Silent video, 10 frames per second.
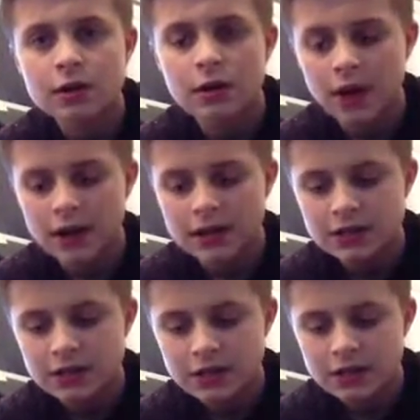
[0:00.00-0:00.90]

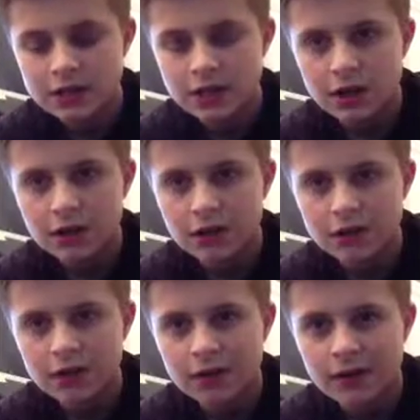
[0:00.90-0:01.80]
Guys, so
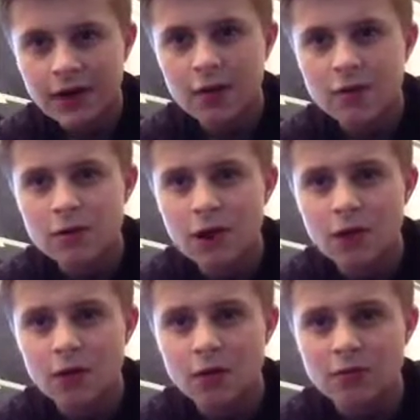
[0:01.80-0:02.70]
that would go
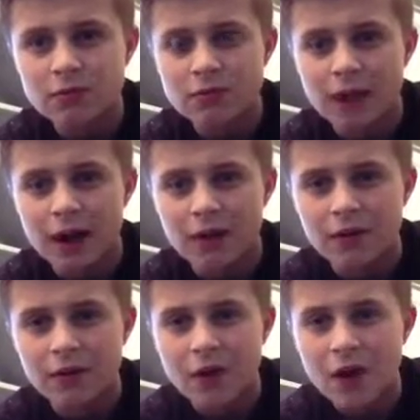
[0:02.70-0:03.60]
up to about
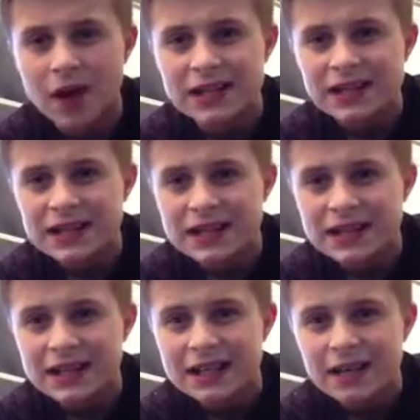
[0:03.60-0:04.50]

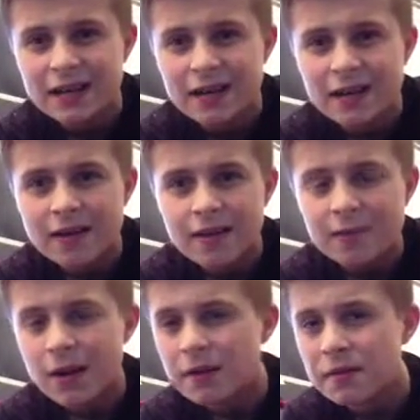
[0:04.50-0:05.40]
90,
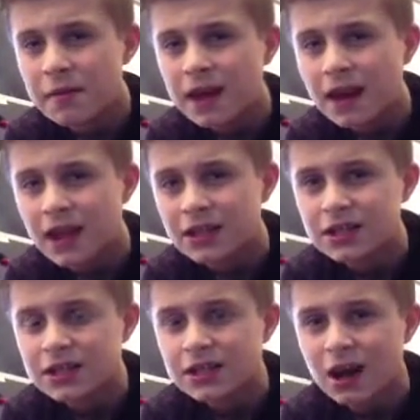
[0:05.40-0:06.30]
maybe a bit
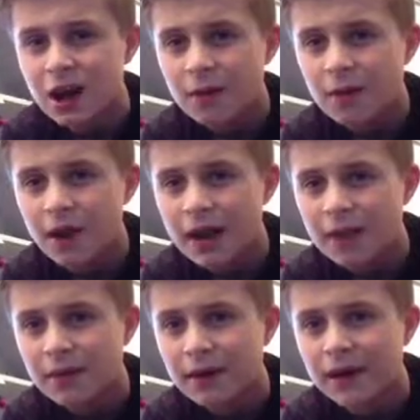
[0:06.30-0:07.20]
less. I
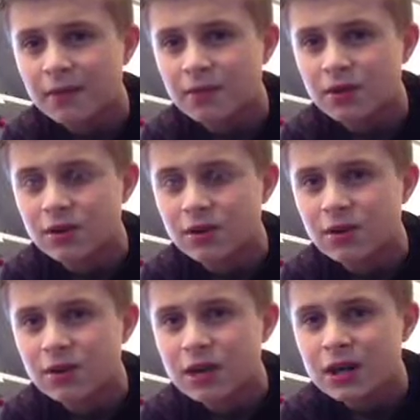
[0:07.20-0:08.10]
might make it up
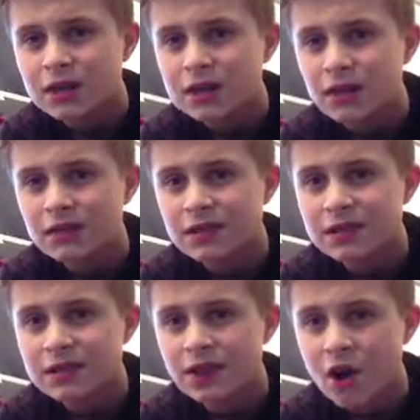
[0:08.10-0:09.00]
to
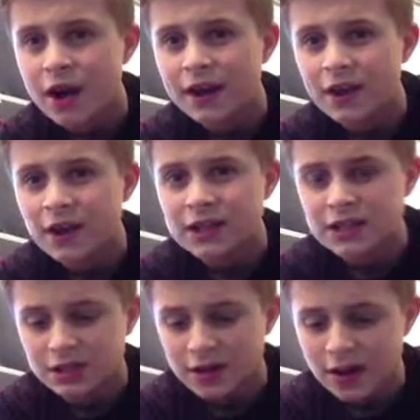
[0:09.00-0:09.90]

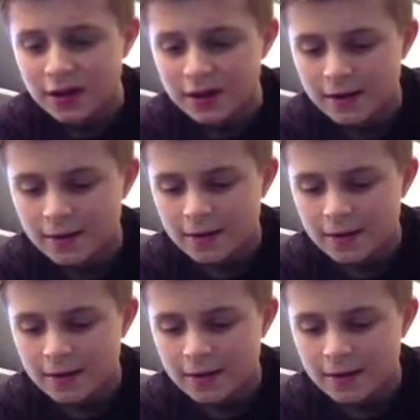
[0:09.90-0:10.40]
79.99.